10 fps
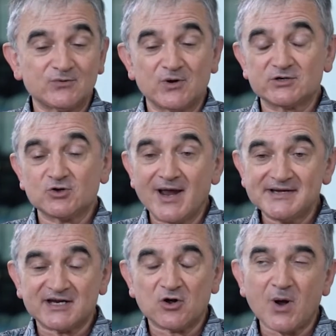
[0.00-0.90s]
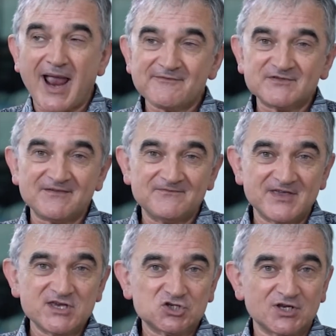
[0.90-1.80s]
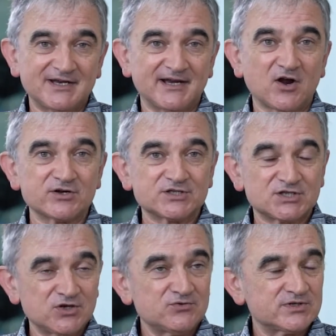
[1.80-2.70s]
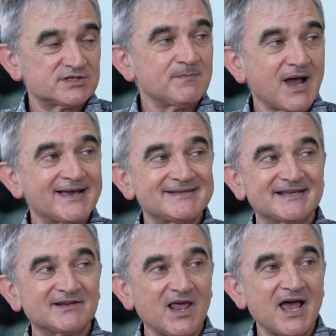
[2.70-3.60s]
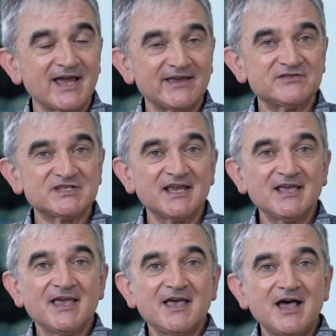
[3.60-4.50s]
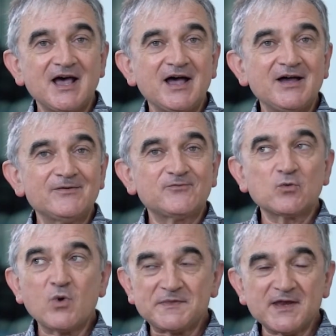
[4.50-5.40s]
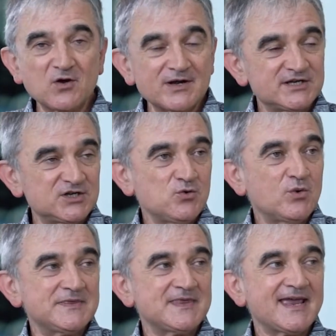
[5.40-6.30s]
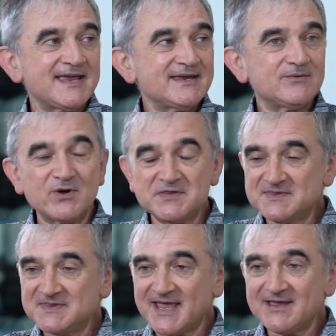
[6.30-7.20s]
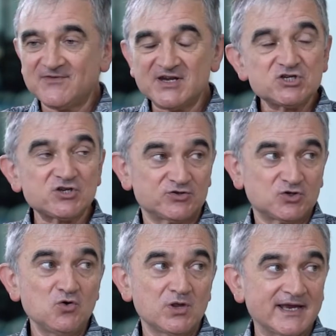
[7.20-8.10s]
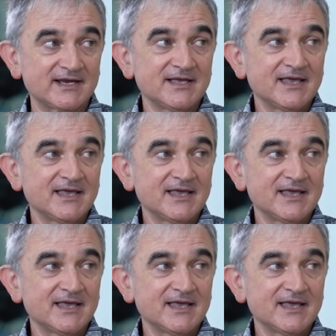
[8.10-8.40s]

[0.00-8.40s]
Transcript: We're trying to craft a vision in our students' minds and lives uh, for what they're going to do when they when they finish their schooling.